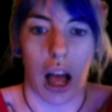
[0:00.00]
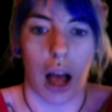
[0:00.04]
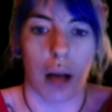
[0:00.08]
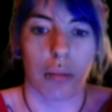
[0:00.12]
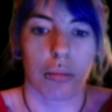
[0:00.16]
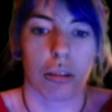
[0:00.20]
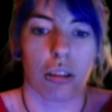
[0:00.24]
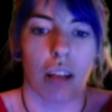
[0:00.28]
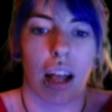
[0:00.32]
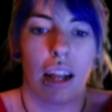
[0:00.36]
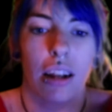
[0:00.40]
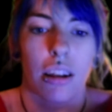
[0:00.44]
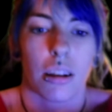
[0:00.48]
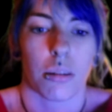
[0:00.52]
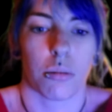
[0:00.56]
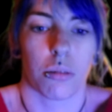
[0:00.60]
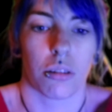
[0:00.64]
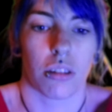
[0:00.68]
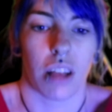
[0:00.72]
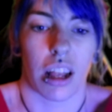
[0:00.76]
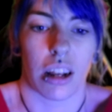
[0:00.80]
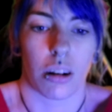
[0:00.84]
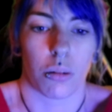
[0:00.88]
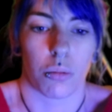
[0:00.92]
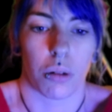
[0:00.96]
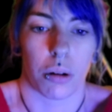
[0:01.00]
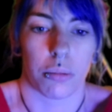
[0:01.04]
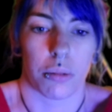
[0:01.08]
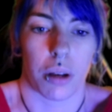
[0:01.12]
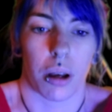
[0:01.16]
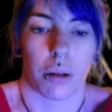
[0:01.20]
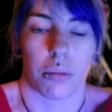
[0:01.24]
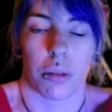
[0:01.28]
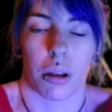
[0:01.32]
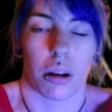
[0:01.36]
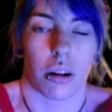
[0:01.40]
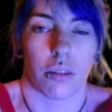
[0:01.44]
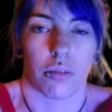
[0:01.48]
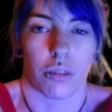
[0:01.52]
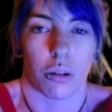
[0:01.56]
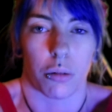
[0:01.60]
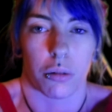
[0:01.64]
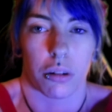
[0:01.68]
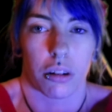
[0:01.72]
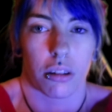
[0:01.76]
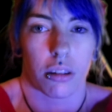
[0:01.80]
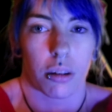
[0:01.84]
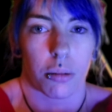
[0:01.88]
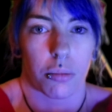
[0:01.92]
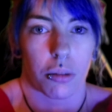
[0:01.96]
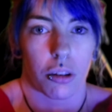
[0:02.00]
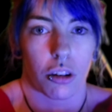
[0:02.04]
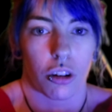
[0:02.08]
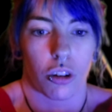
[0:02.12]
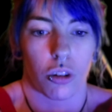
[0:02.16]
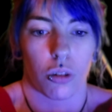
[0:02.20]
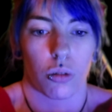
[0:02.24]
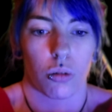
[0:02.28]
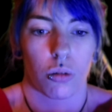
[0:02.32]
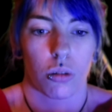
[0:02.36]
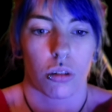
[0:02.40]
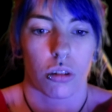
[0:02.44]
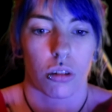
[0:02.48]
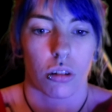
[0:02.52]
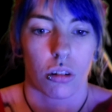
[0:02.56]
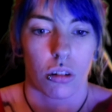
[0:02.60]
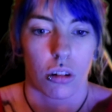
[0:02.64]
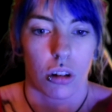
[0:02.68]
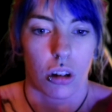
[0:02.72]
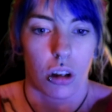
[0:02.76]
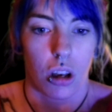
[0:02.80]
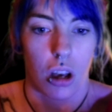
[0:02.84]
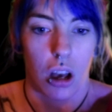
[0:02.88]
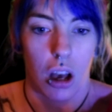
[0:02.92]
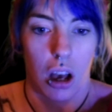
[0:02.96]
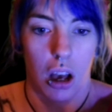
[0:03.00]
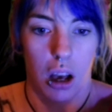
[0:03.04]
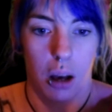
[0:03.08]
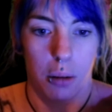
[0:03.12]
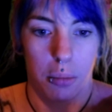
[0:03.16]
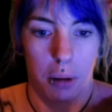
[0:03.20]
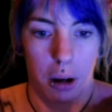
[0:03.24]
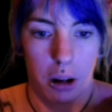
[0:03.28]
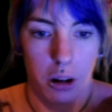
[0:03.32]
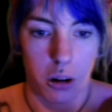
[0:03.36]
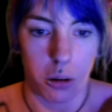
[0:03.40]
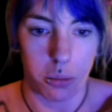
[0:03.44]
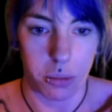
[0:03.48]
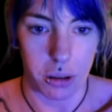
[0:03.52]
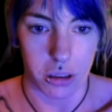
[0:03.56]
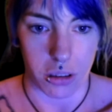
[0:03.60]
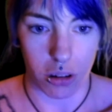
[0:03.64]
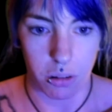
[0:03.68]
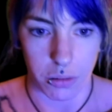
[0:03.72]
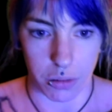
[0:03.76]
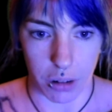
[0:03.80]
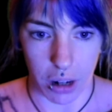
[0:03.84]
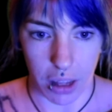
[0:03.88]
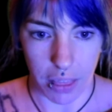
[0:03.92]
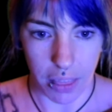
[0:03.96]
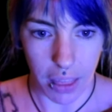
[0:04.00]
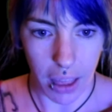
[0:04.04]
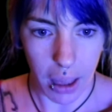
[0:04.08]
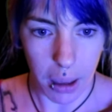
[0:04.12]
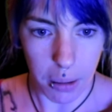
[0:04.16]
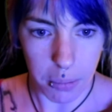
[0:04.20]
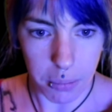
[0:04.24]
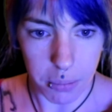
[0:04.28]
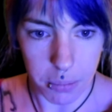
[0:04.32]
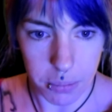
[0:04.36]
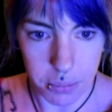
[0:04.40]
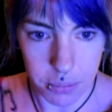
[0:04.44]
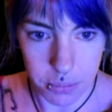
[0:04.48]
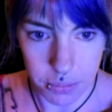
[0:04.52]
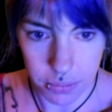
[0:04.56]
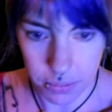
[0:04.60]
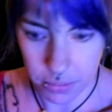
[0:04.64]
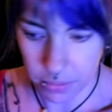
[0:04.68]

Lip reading: Standard webcam that everyone seems to use. I got myself one of them.